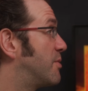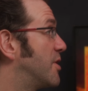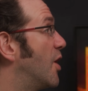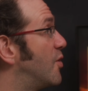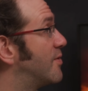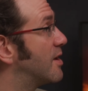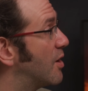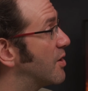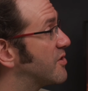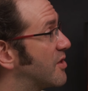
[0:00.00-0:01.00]
but not overly
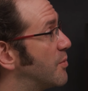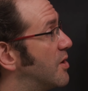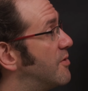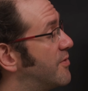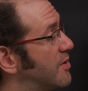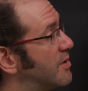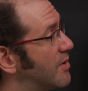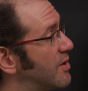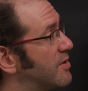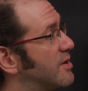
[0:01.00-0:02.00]
long as they were in Fury
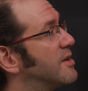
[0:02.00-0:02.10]
Road.